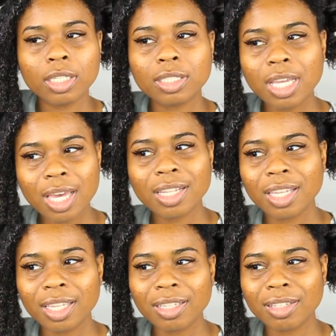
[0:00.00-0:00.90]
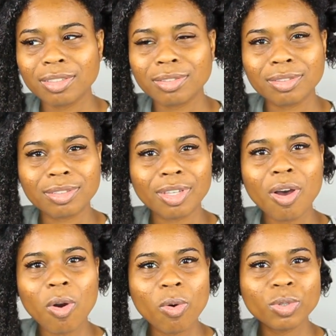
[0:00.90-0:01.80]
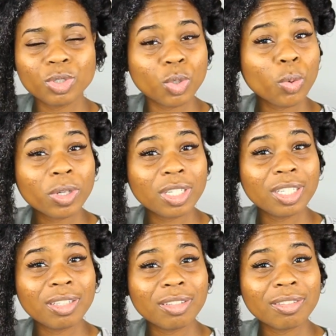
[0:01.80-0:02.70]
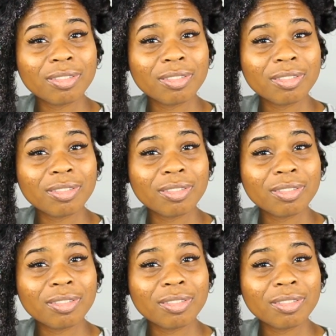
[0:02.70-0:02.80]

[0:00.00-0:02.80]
telling the whole story